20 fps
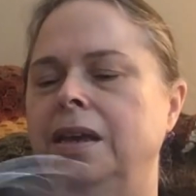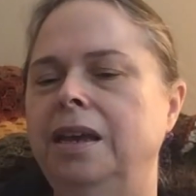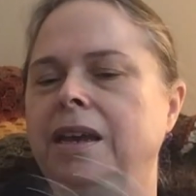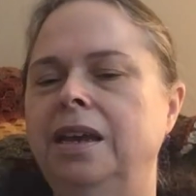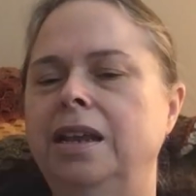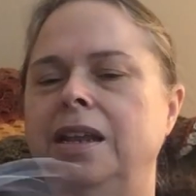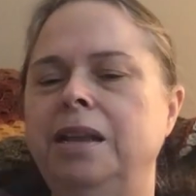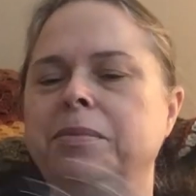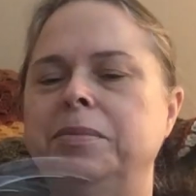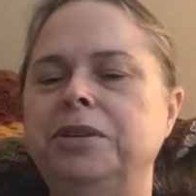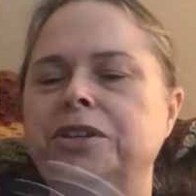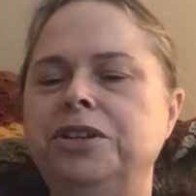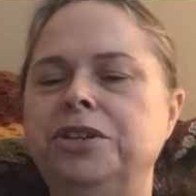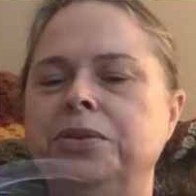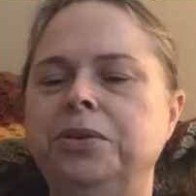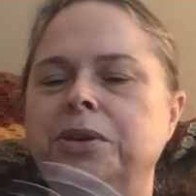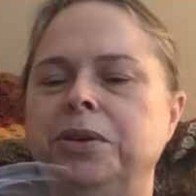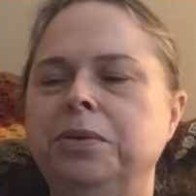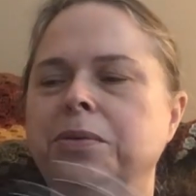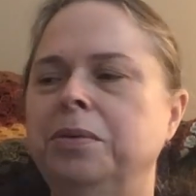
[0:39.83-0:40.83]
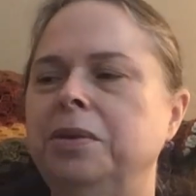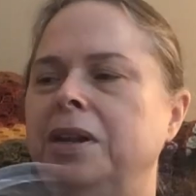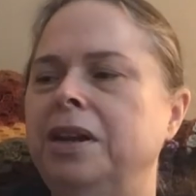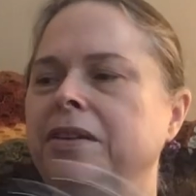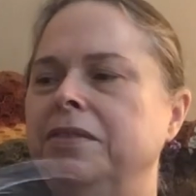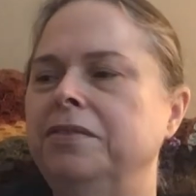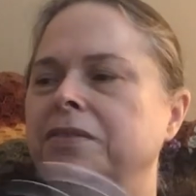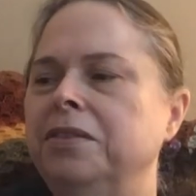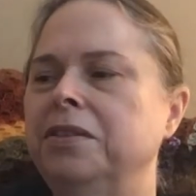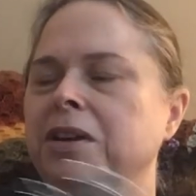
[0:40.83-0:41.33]
And let me show you what
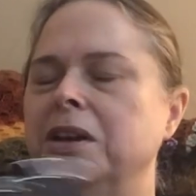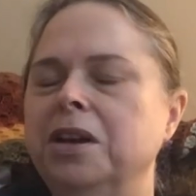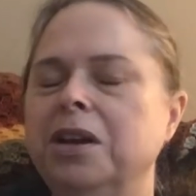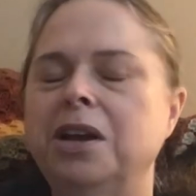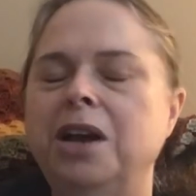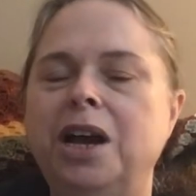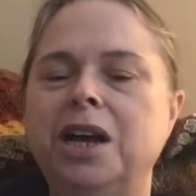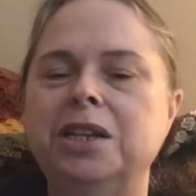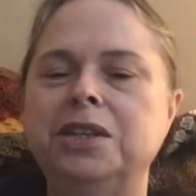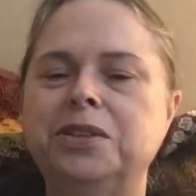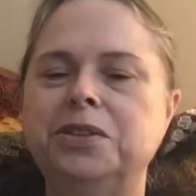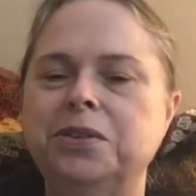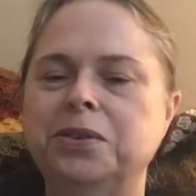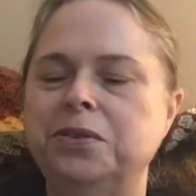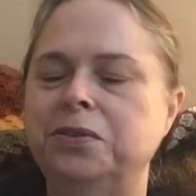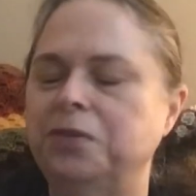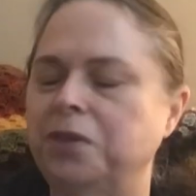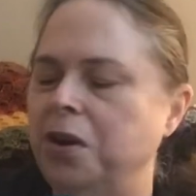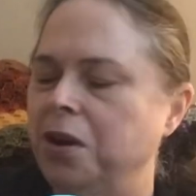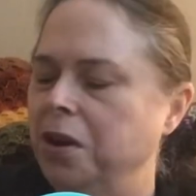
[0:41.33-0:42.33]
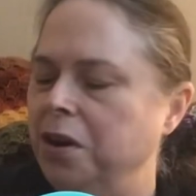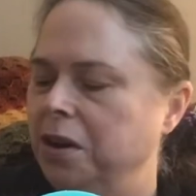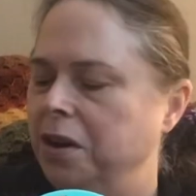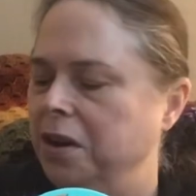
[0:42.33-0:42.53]
I've got so far.